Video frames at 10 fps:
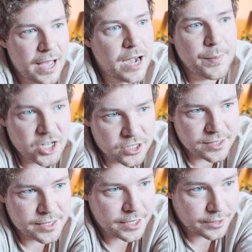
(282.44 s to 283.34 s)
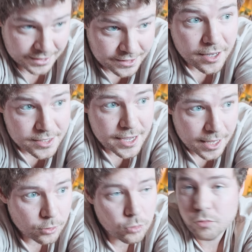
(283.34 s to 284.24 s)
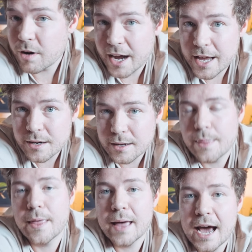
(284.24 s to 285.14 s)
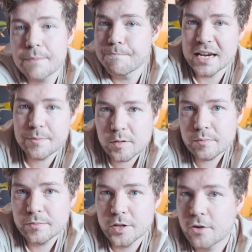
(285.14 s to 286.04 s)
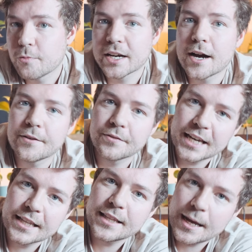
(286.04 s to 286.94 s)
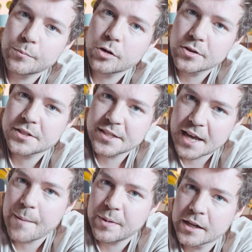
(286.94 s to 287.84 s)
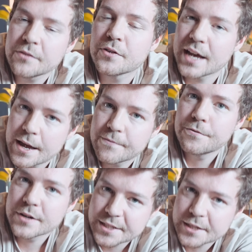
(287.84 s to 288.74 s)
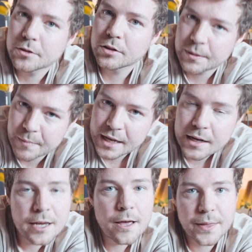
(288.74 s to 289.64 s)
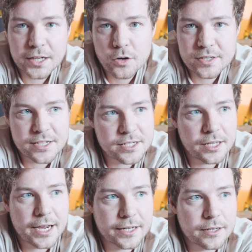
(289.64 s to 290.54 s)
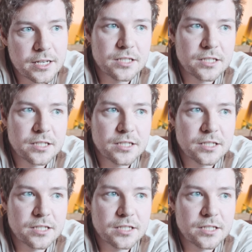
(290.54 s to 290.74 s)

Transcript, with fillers: animation scene. Like, does that look right? And then at a minimum, you know, if we kind of get that process happening for every single commit that goes into like